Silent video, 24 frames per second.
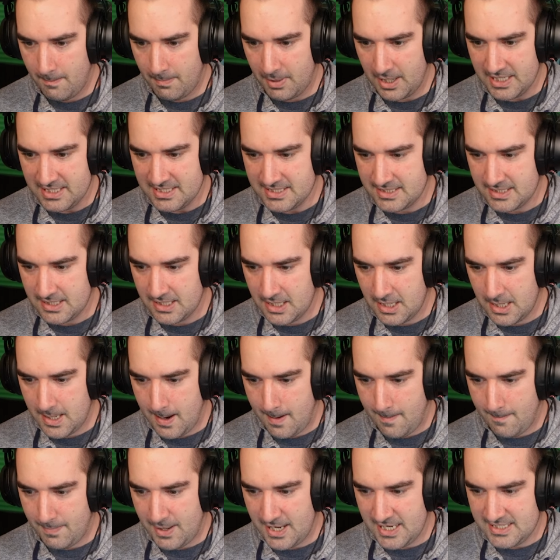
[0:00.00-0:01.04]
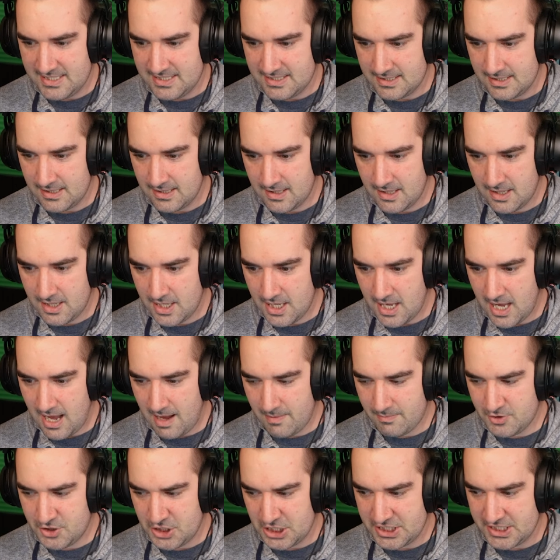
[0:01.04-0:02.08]
Please. Please.
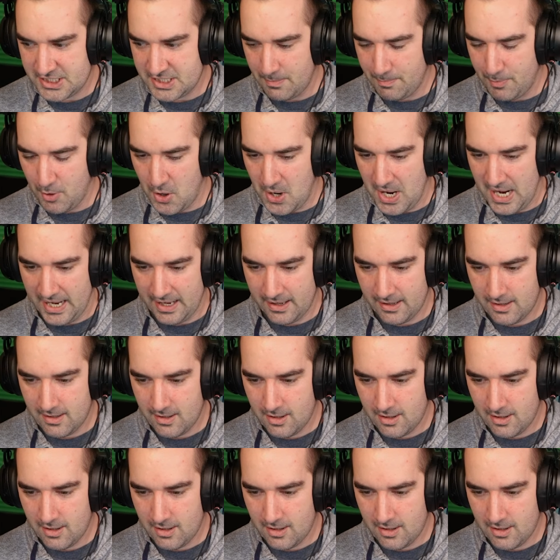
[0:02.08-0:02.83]
I'm just a boy.